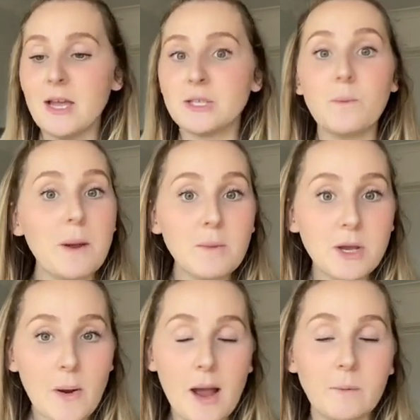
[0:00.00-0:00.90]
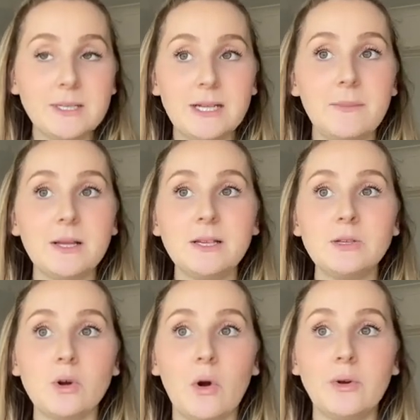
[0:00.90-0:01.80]
So when we go out, we typically
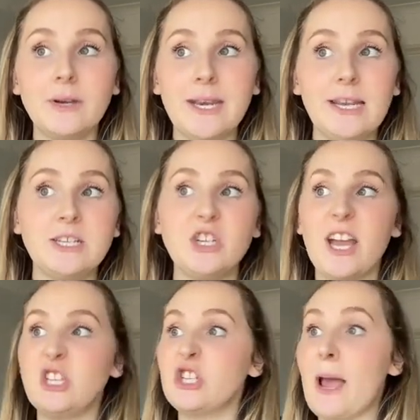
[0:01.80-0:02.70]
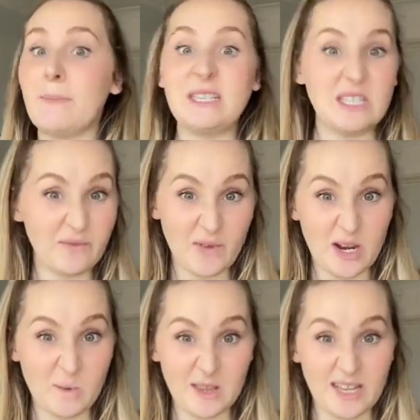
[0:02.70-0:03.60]
don't need to change nappies as
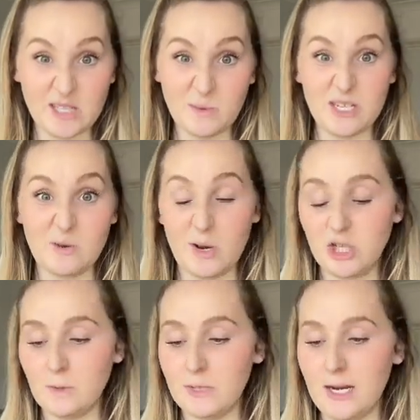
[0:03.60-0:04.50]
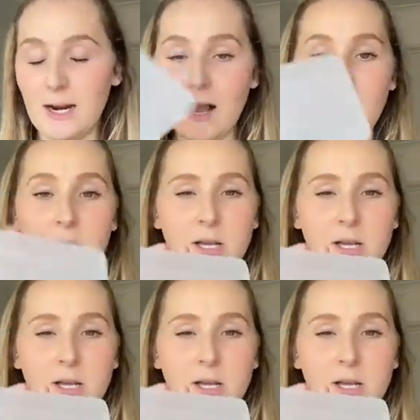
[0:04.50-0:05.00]
frequently as we did when she was younger.